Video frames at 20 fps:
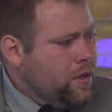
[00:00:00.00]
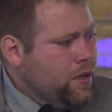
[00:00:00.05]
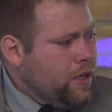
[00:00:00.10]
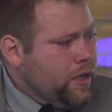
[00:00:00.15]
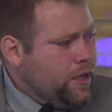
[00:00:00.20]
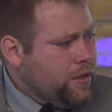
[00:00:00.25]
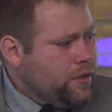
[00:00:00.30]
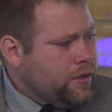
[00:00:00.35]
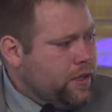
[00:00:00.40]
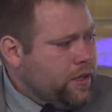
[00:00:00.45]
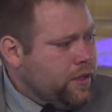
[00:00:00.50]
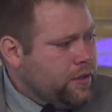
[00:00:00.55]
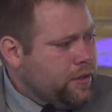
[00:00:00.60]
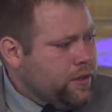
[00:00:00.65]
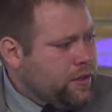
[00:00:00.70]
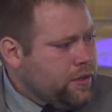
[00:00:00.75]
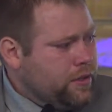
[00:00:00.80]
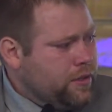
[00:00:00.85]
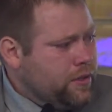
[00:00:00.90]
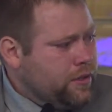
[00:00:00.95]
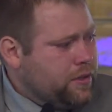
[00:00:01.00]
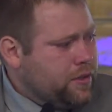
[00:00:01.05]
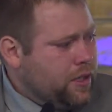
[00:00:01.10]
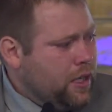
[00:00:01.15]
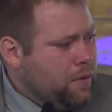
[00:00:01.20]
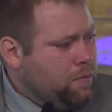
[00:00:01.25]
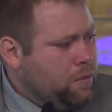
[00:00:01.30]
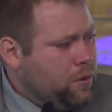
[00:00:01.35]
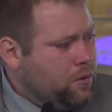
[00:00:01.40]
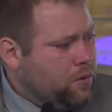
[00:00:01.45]
He said to his
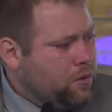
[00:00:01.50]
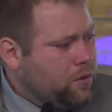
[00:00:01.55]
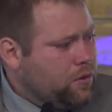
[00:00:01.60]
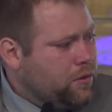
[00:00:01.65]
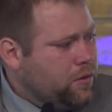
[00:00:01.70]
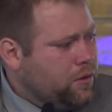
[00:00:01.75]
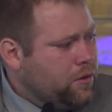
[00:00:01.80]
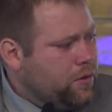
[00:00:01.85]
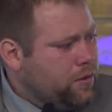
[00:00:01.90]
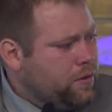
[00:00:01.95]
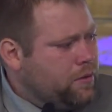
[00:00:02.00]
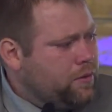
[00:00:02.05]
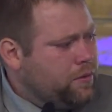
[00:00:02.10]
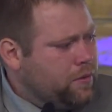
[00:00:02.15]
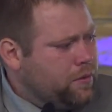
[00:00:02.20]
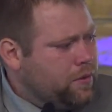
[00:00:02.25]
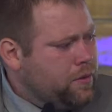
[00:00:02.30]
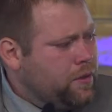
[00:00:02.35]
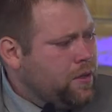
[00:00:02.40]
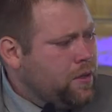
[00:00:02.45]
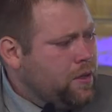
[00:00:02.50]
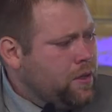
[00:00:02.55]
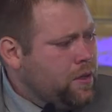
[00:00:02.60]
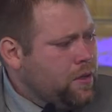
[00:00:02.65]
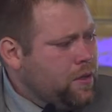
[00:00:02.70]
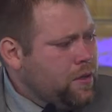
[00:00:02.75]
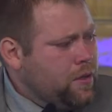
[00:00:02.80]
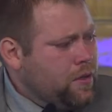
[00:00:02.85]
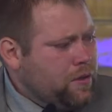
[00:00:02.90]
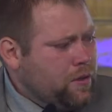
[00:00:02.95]
disciples
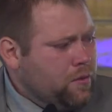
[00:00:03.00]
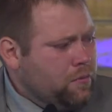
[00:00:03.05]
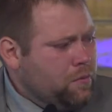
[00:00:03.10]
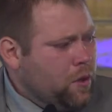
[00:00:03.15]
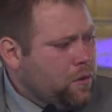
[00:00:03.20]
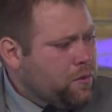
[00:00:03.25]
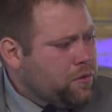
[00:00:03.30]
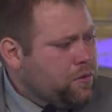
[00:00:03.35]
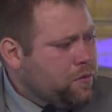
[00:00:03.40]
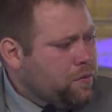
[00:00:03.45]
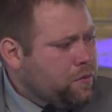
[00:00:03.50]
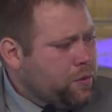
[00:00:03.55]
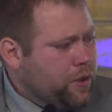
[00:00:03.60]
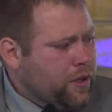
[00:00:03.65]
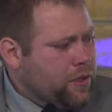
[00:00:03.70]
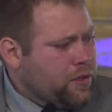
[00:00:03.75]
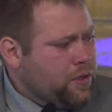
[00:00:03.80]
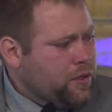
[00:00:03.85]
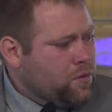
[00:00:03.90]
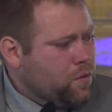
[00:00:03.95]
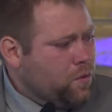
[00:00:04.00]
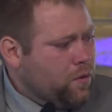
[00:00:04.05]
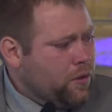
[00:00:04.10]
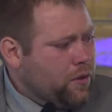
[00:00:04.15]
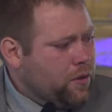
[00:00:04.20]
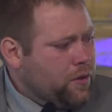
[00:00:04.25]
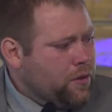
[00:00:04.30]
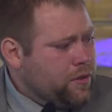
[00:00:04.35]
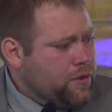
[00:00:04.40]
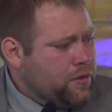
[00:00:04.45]
the most precious
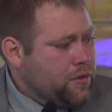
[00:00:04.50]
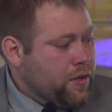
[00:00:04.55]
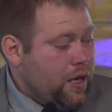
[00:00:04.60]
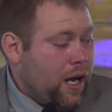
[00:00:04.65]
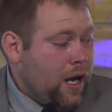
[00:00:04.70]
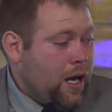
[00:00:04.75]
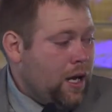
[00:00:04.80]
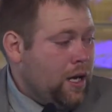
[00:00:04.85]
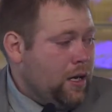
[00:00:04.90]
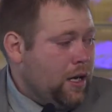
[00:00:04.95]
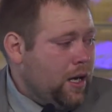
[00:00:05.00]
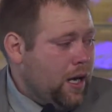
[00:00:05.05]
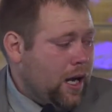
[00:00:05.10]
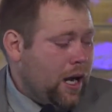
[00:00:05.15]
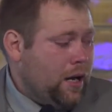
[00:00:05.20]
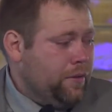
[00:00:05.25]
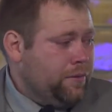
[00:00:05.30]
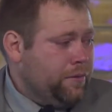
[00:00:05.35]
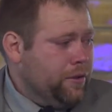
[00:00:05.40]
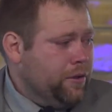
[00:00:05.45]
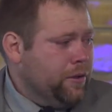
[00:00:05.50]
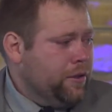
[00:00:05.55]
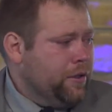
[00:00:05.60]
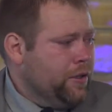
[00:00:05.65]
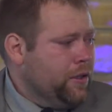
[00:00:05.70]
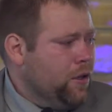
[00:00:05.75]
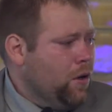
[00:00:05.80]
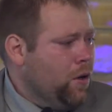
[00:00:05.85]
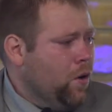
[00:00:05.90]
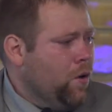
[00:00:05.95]
words I feel in
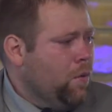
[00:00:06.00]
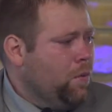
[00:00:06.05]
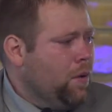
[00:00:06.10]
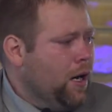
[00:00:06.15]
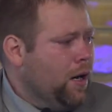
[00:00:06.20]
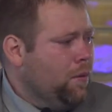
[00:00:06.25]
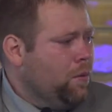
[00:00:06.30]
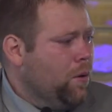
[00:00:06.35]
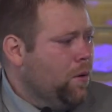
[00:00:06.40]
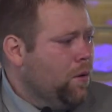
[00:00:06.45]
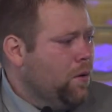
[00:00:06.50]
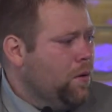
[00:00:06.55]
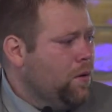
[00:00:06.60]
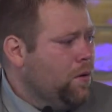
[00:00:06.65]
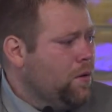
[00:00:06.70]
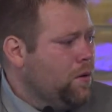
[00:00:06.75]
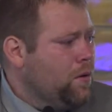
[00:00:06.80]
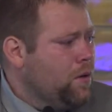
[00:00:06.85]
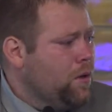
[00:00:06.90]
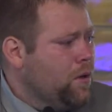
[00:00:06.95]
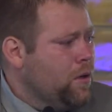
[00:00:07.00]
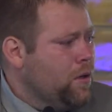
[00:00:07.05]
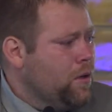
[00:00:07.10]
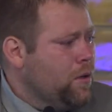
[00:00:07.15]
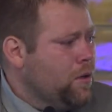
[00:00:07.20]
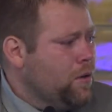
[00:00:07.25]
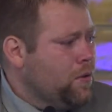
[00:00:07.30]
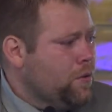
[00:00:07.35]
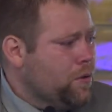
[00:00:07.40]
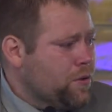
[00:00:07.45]
the whole Bible
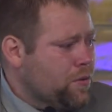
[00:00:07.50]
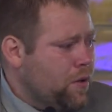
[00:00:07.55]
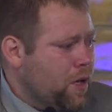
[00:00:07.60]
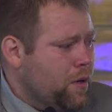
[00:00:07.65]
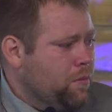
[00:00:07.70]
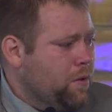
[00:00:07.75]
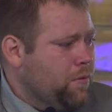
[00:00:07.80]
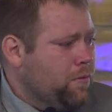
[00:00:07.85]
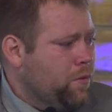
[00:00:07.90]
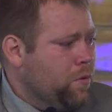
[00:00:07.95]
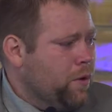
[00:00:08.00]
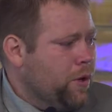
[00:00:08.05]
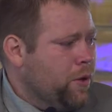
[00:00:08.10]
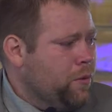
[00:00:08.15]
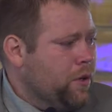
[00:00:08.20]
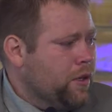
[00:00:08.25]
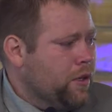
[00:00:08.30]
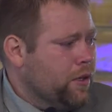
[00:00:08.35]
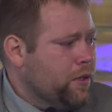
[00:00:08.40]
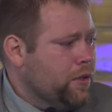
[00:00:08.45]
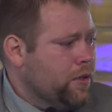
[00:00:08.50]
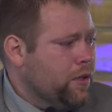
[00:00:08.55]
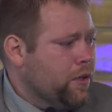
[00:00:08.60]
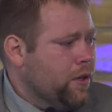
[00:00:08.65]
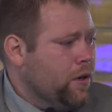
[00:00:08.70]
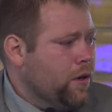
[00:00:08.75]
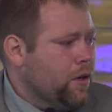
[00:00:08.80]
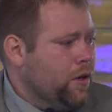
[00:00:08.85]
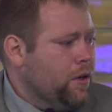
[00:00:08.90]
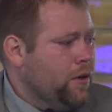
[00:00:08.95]
was right before he went into the
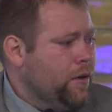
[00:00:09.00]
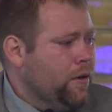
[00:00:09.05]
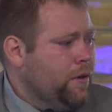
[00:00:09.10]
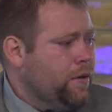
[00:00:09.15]
garden.